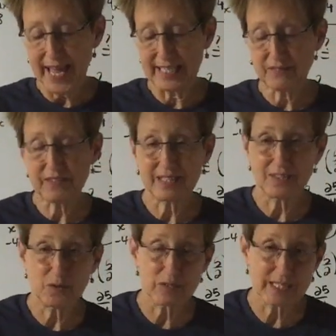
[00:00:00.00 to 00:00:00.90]
And if the
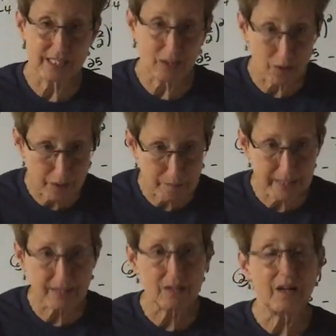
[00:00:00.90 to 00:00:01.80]
unknown's in the
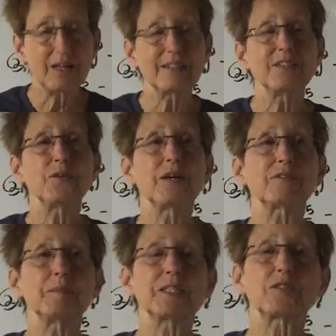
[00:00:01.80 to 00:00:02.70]
argument of the log, then you
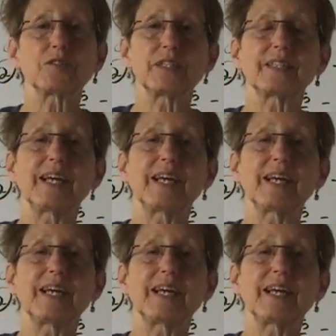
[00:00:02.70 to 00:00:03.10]
have to make sure that